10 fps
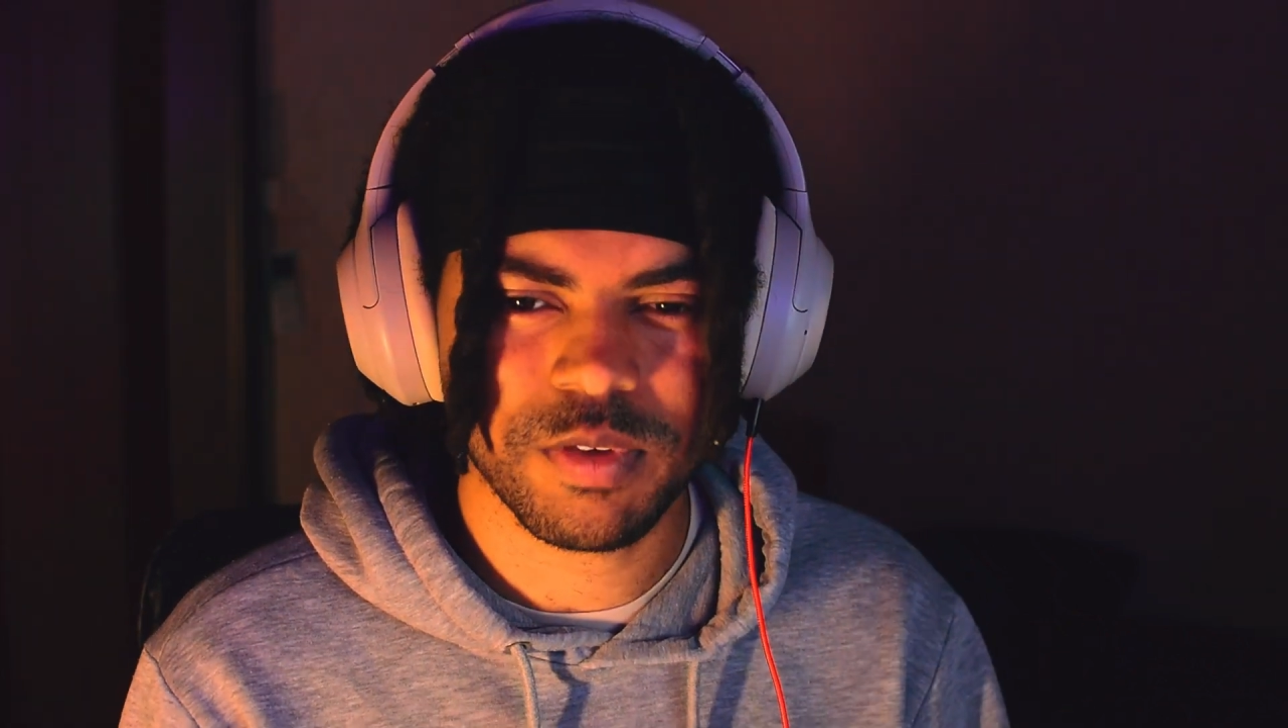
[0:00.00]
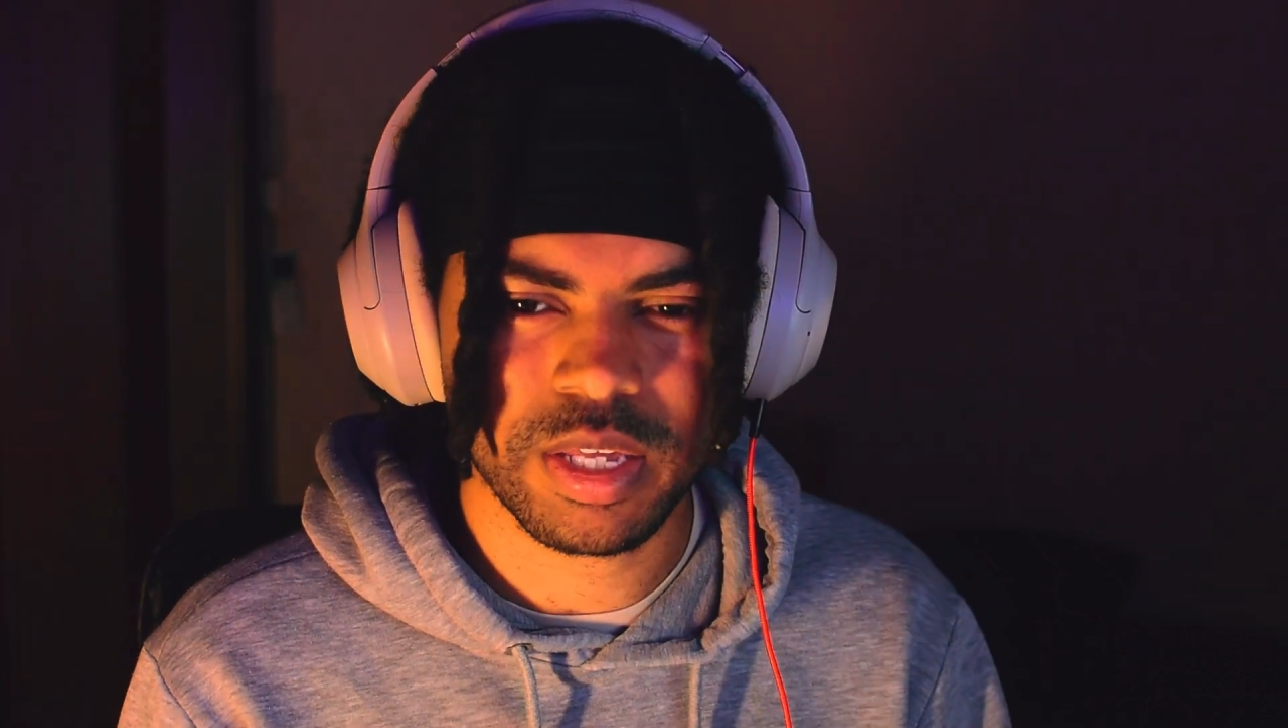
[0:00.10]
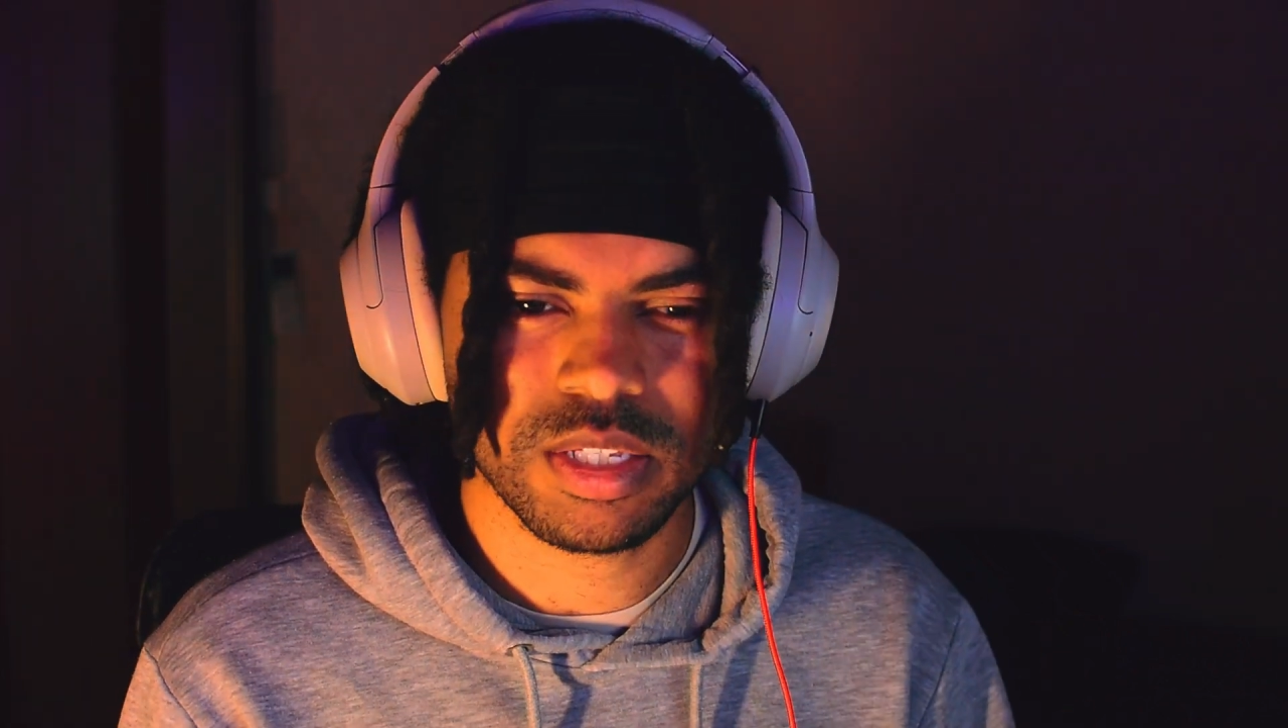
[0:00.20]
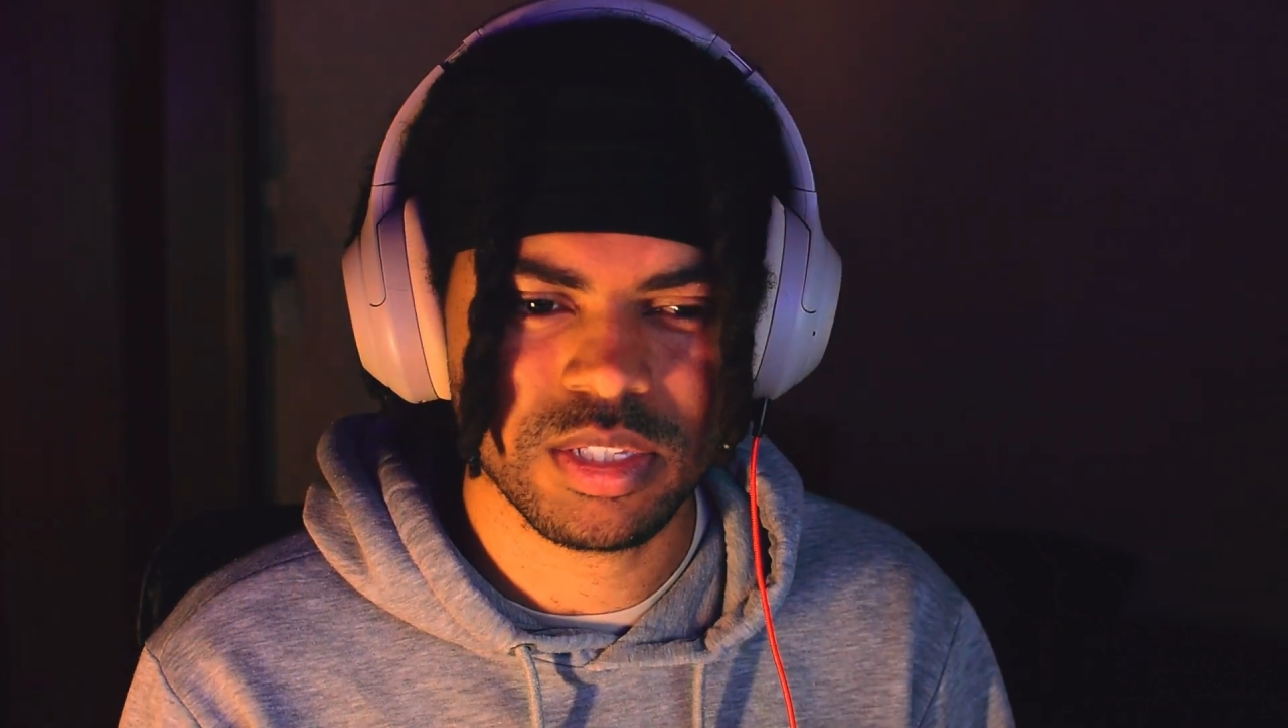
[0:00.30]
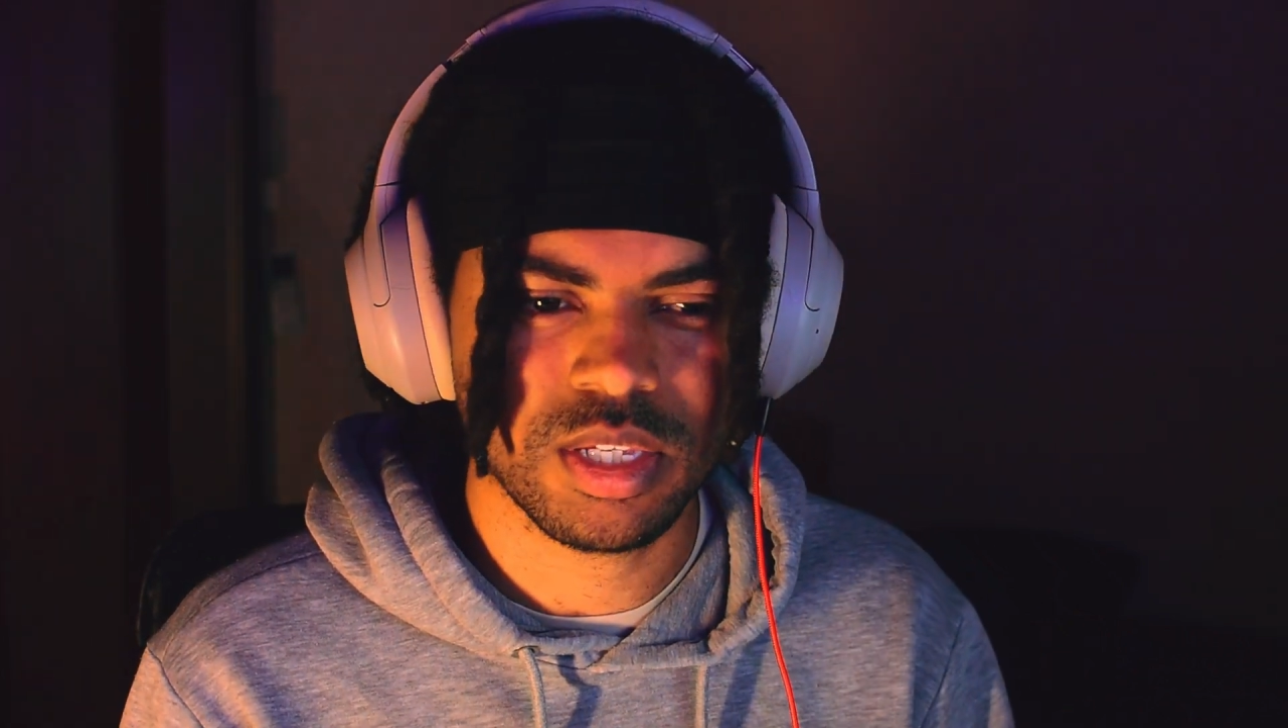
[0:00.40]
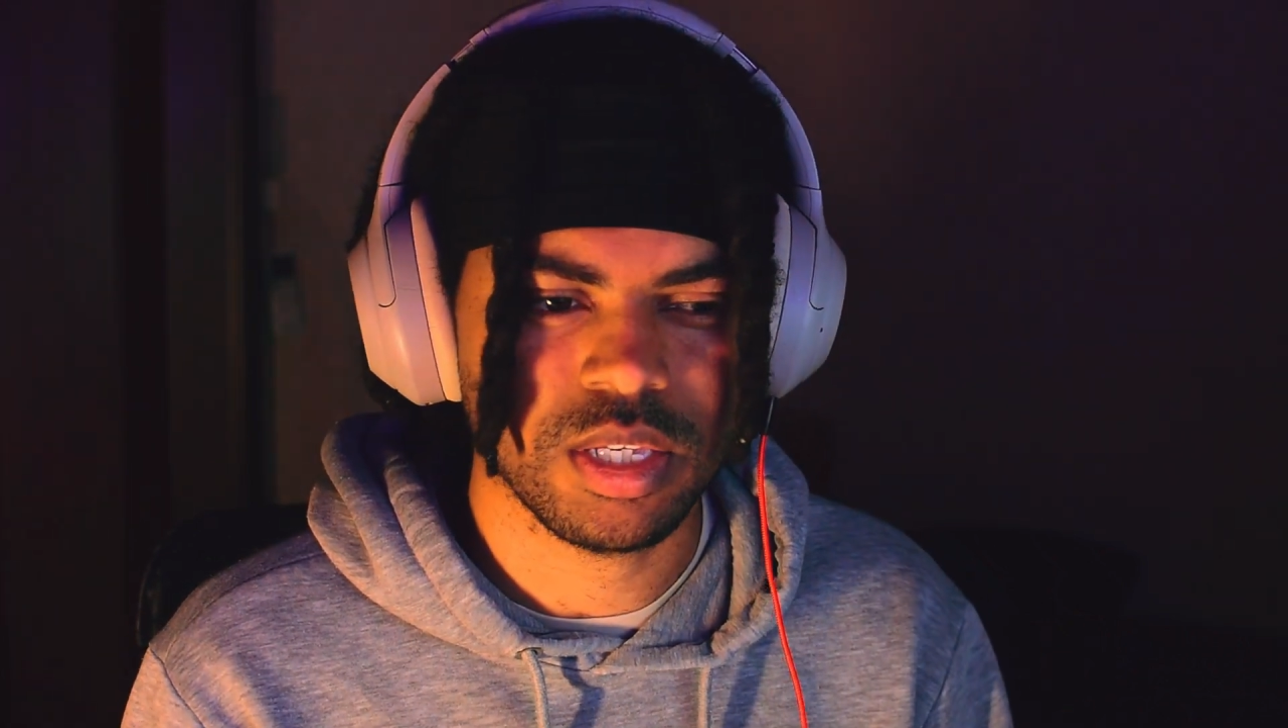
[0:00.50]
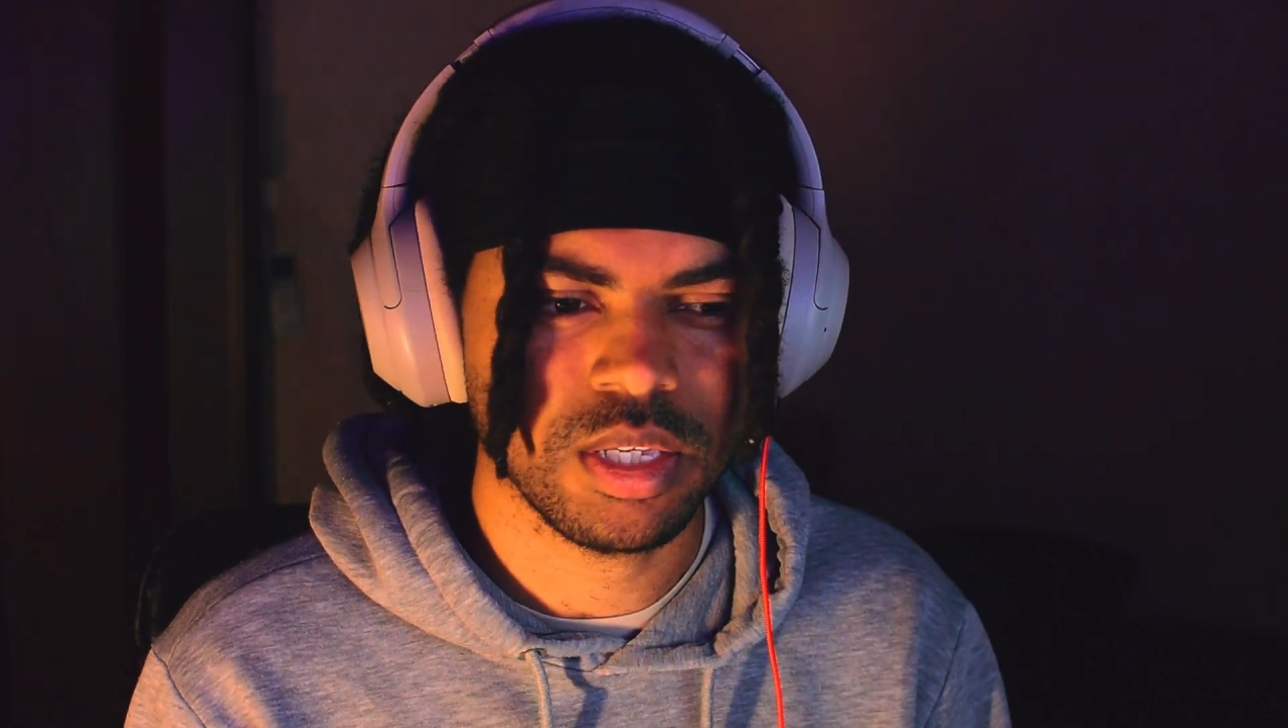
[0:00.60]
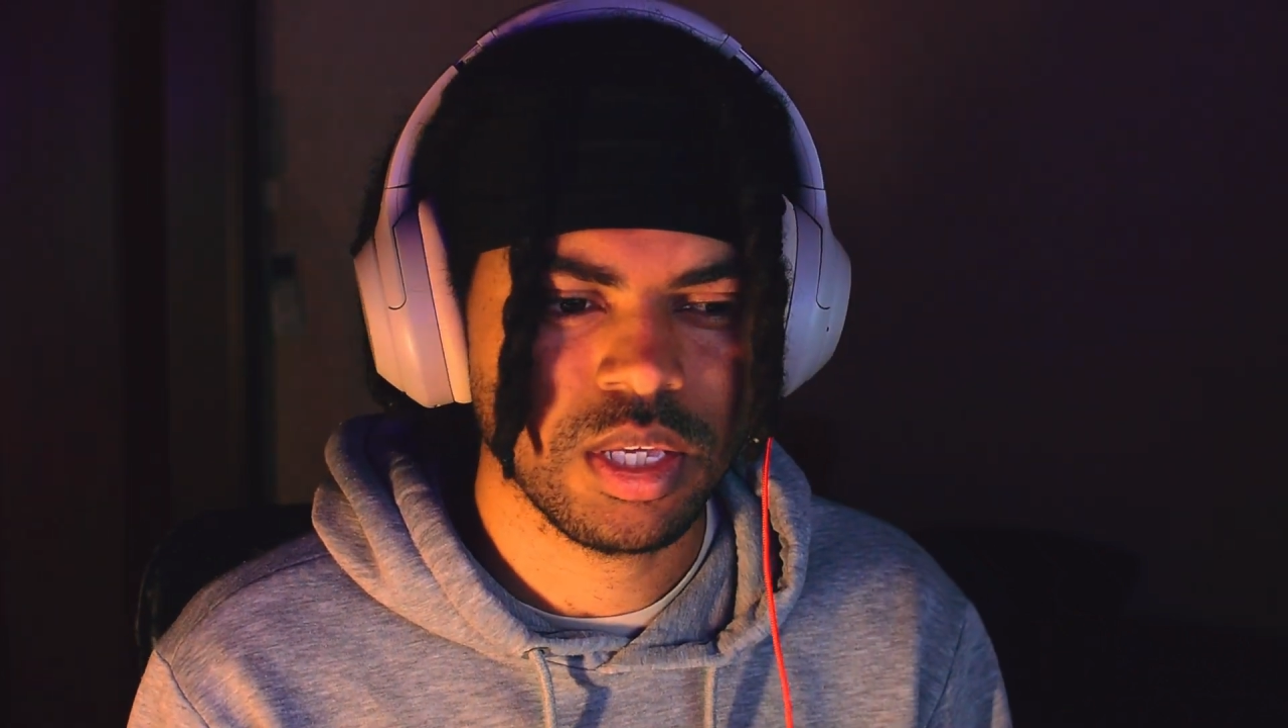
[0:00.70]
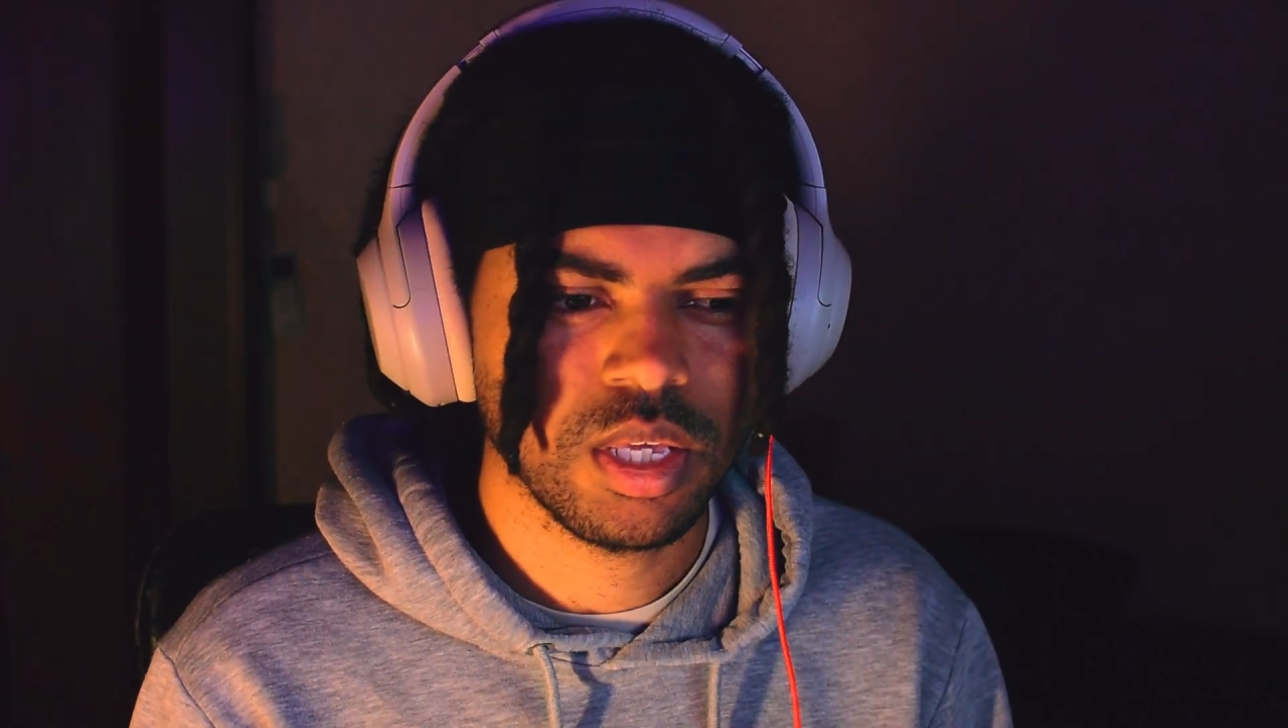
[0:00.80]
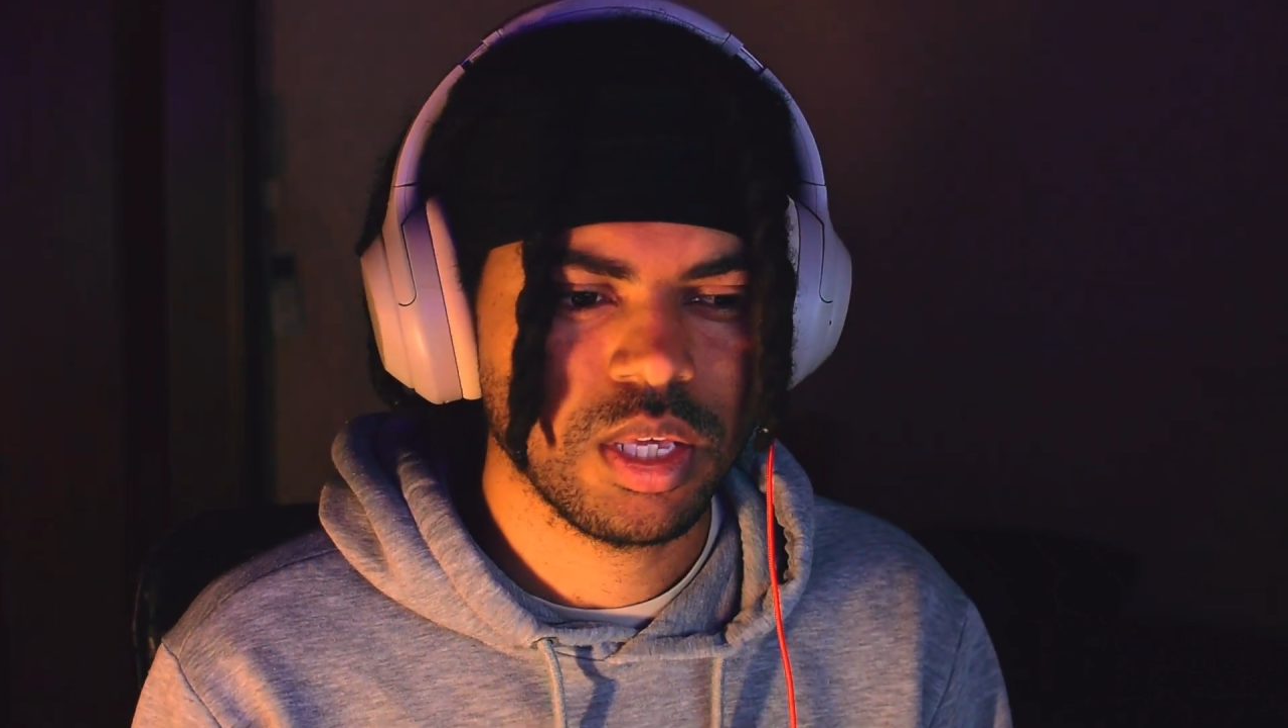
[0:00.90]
fantasy